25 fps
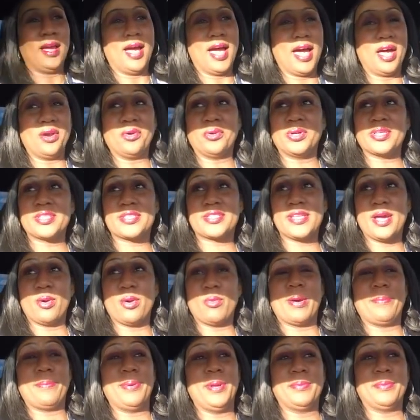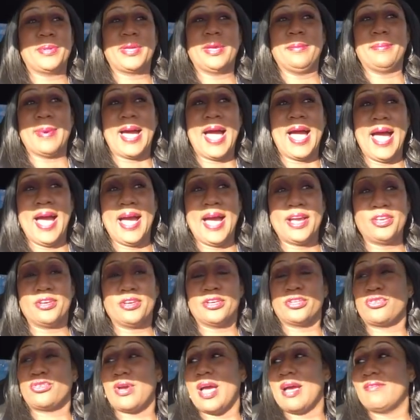I don't understand why people get behind you
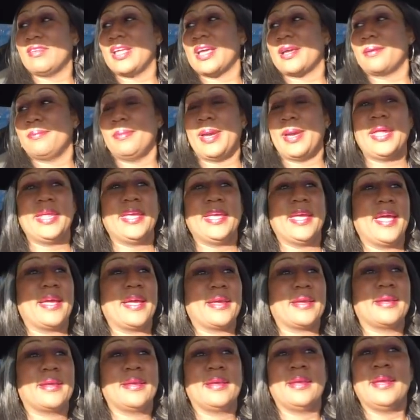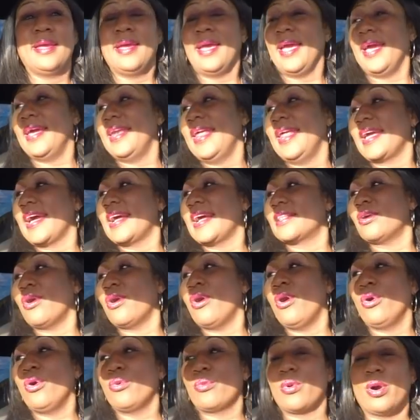and drive like a maniac and they got the
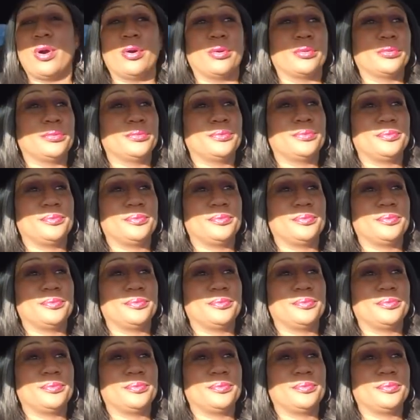whole road.